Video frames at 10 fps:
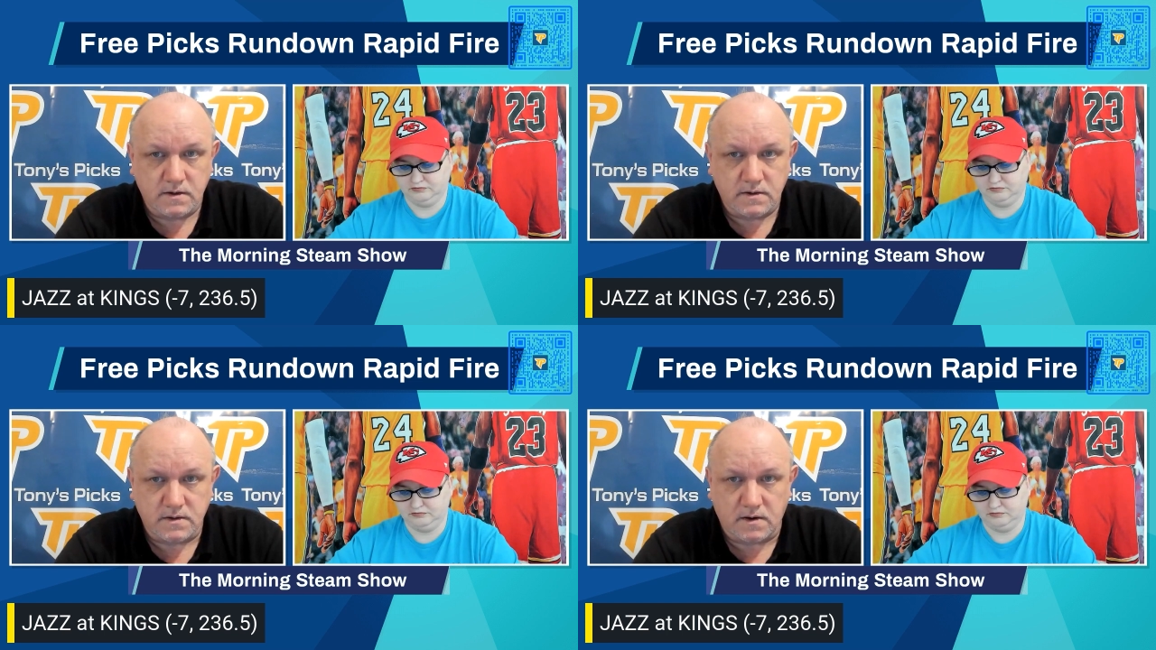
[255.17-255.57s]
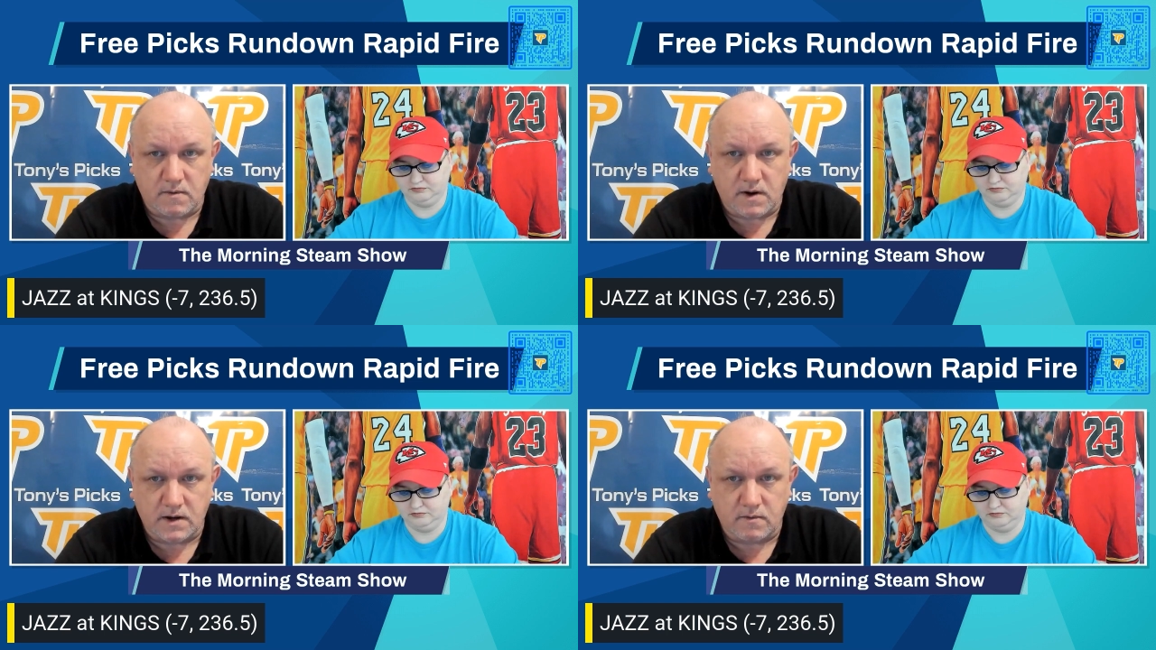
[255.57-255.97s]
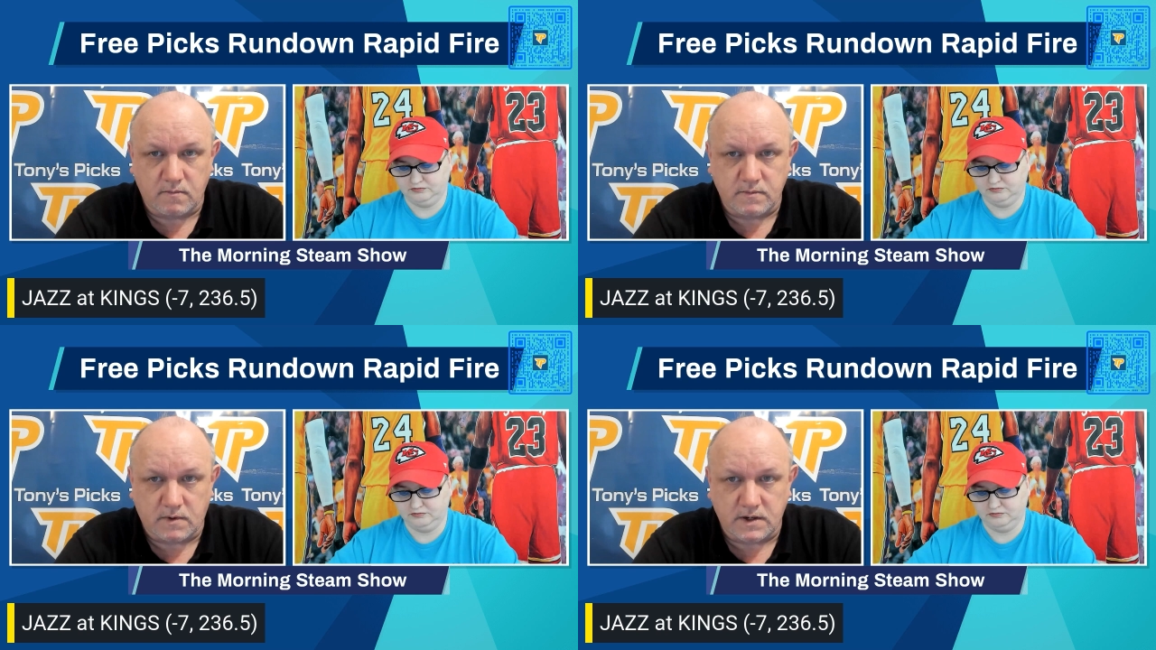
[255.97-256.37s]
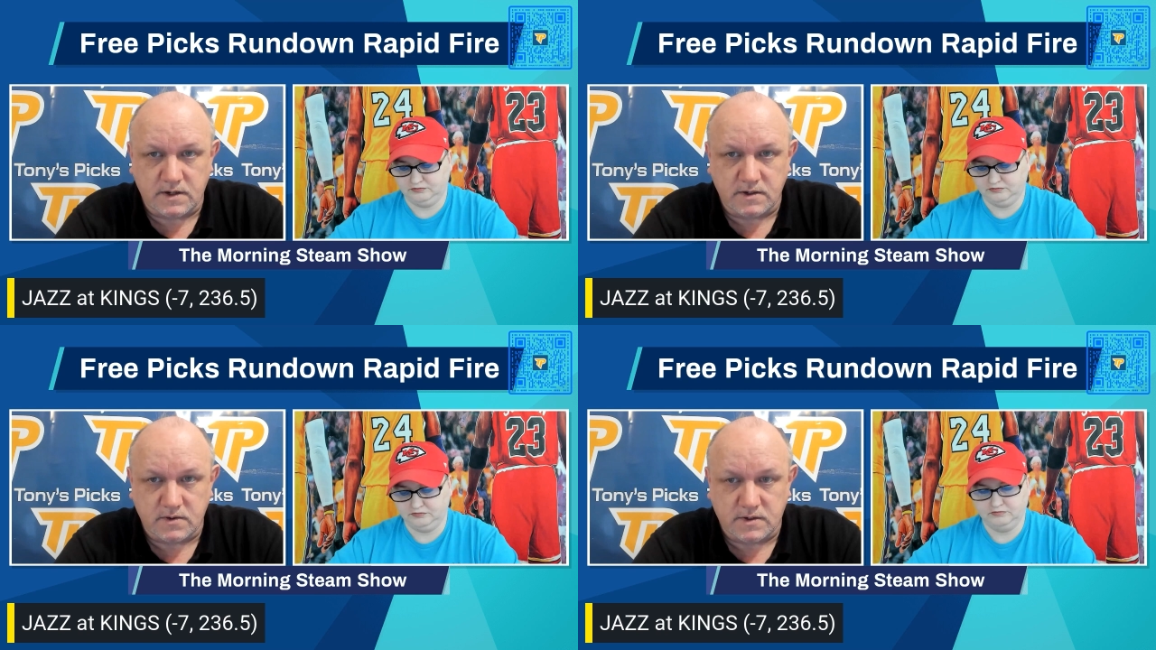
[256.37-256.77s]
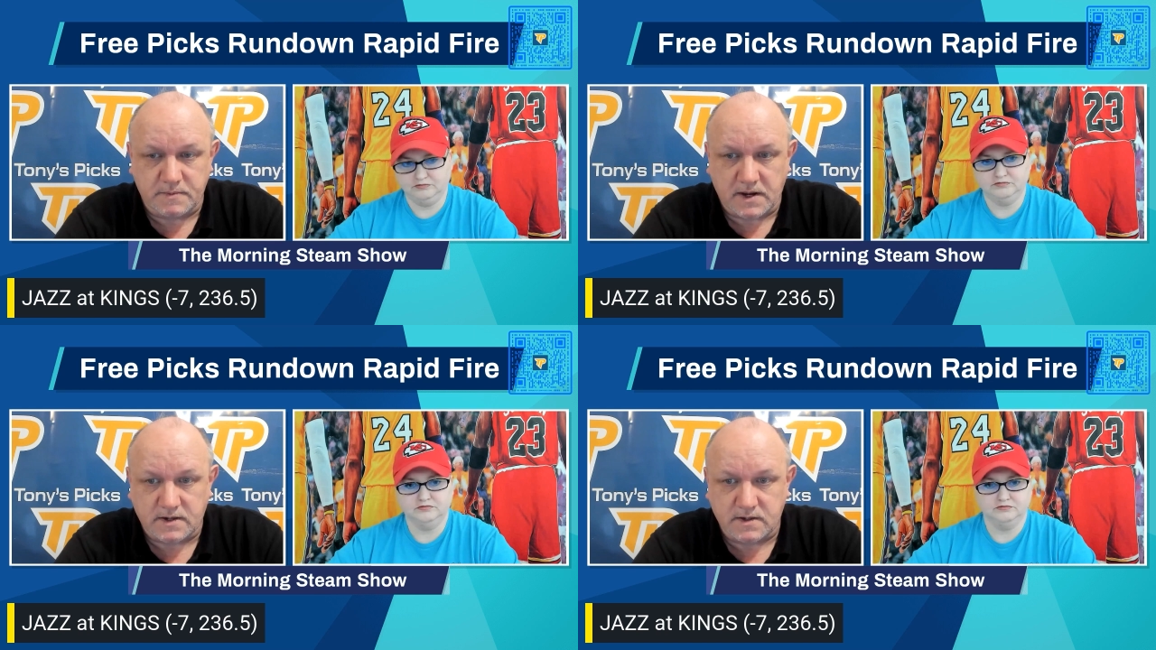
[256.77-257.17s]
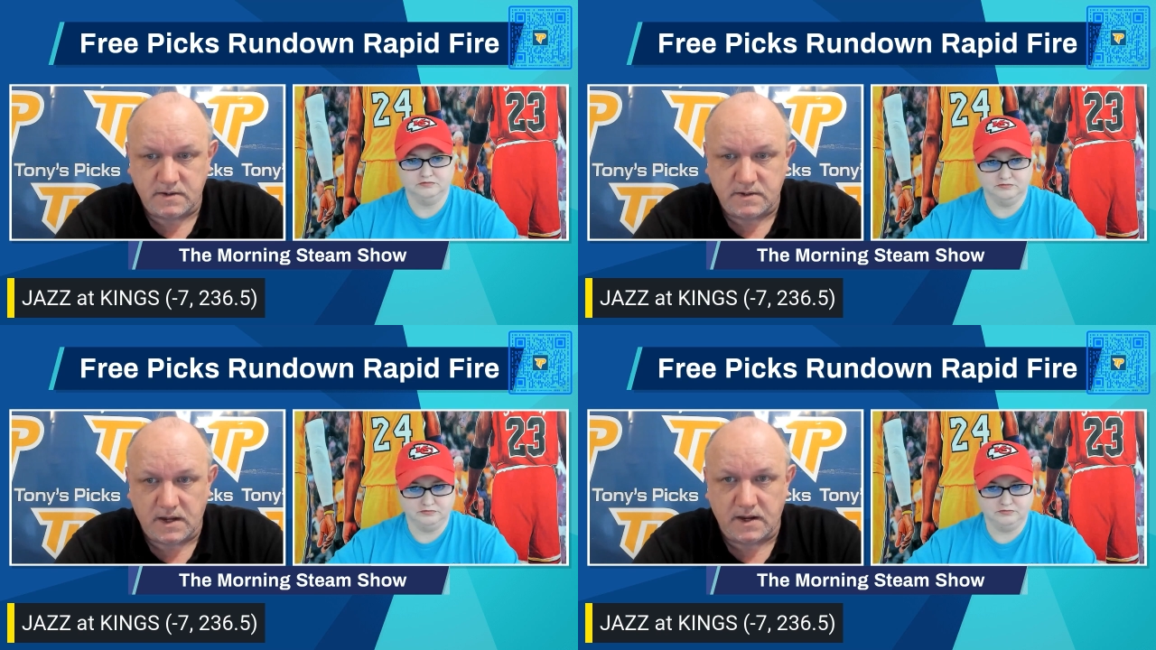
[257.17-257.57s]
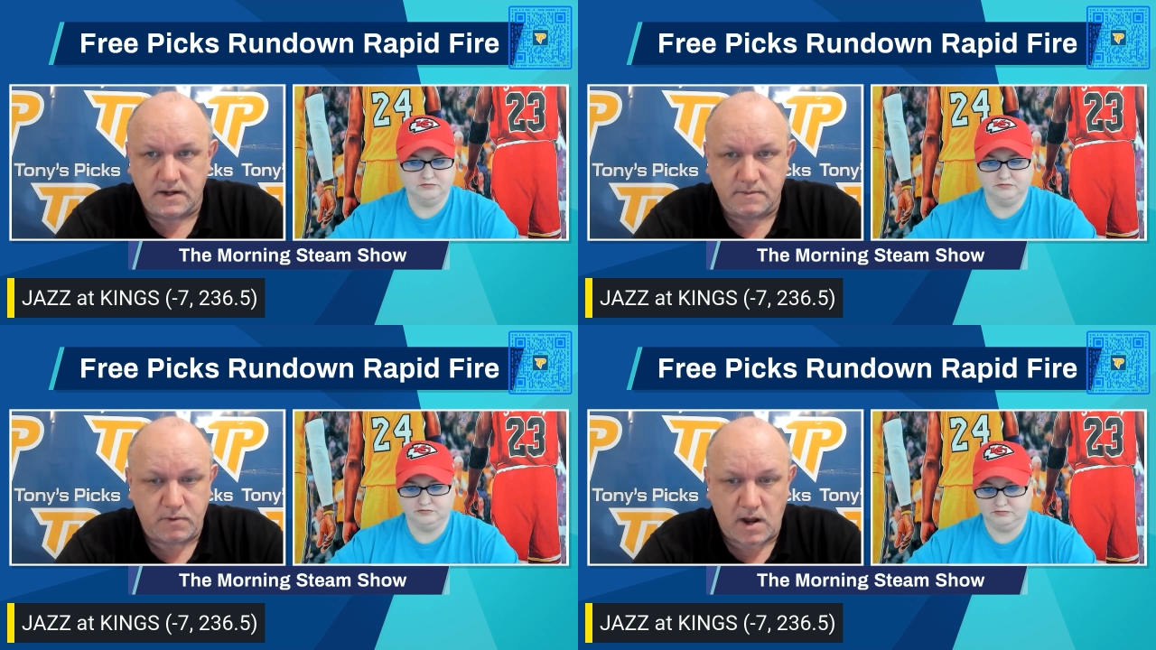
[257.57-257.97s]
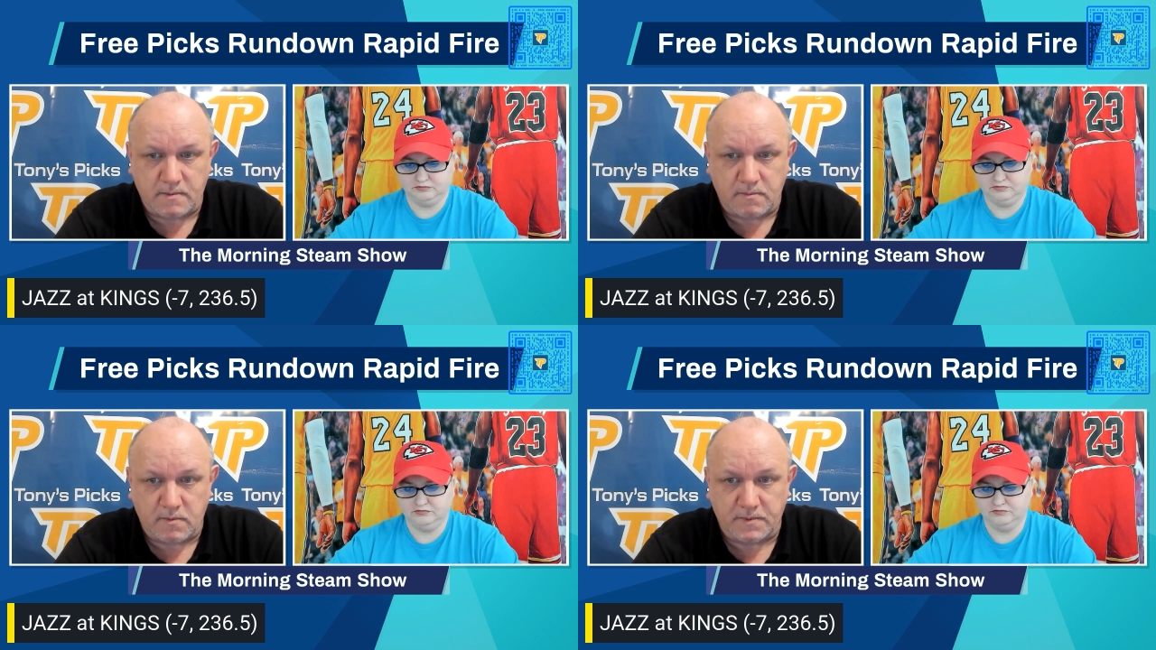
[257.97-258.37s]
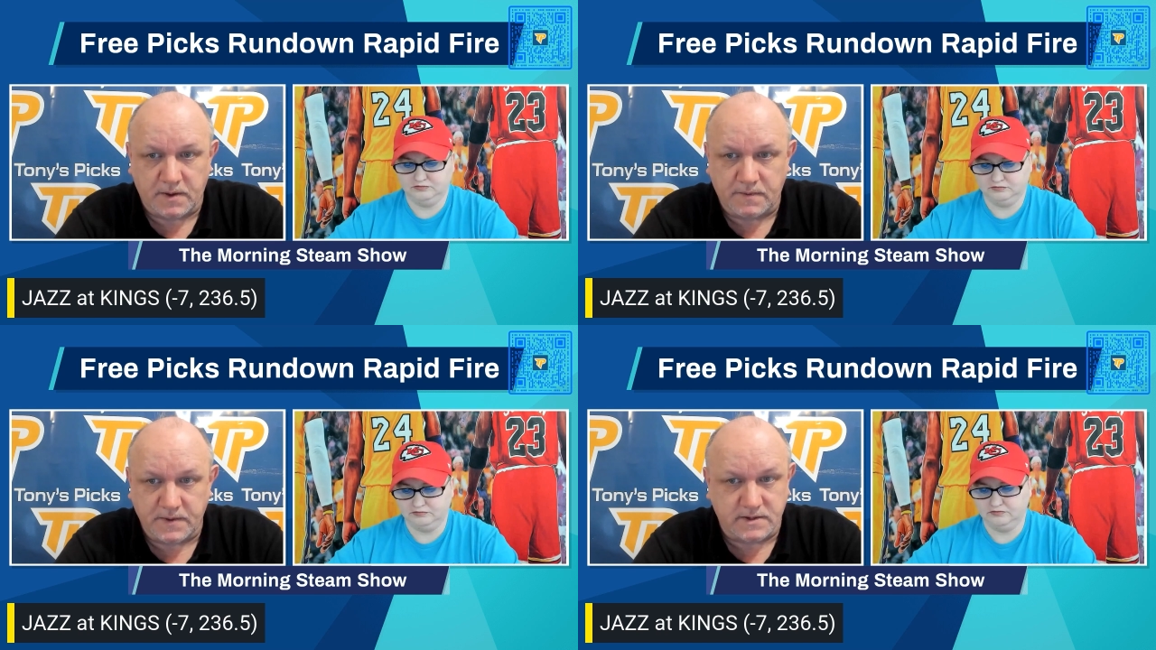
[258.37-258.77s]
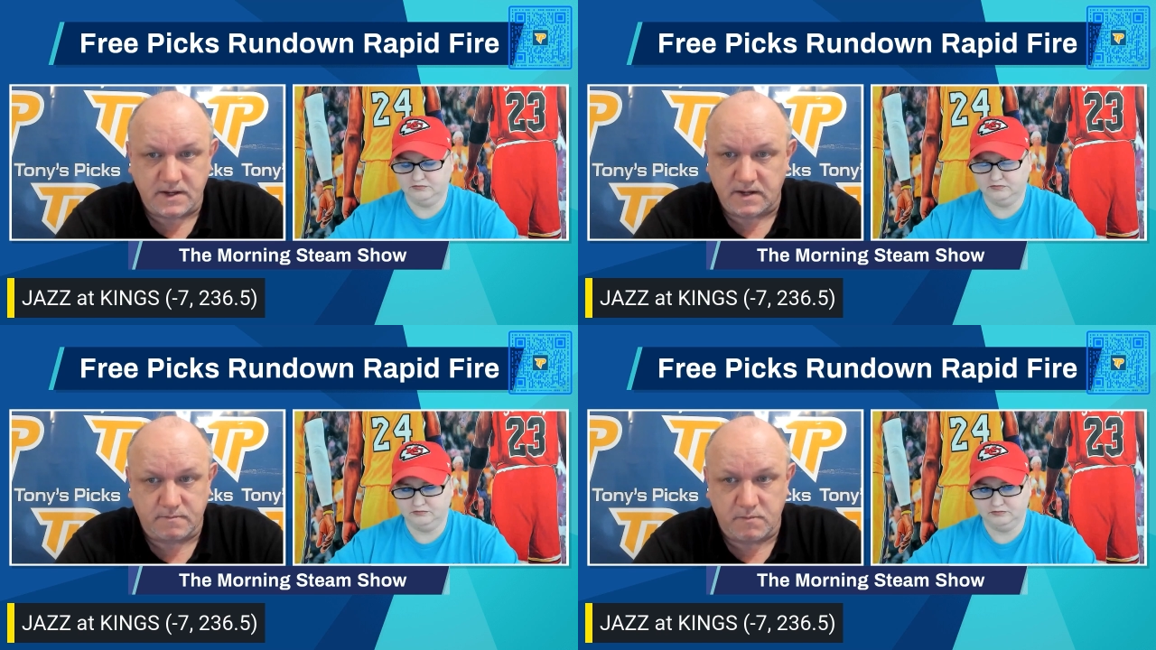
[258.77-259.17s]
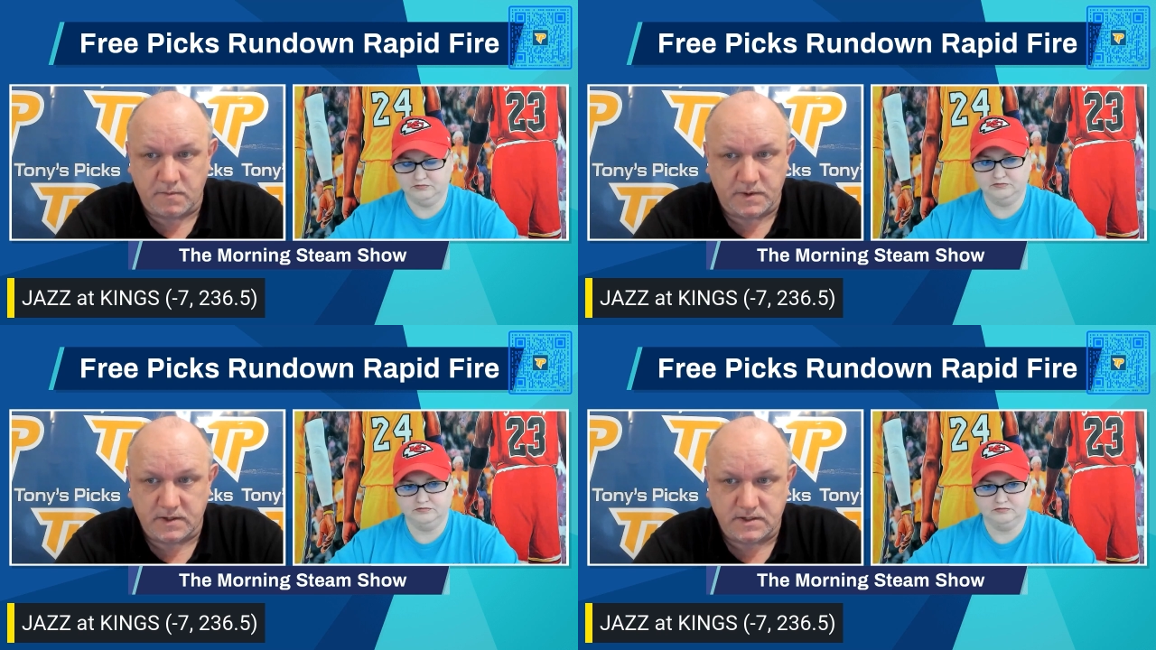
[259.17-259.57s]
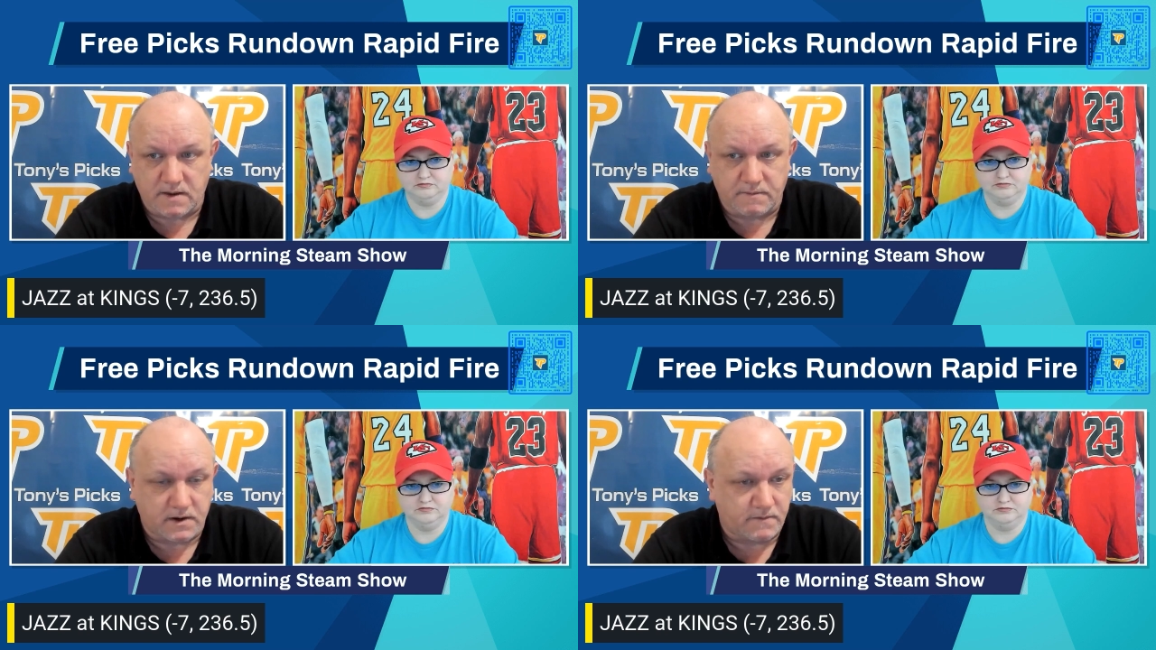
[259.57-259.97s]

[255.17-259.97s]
Speaker 1: So I don't want to disrespect saying he's probable, but this thing's moving to 7.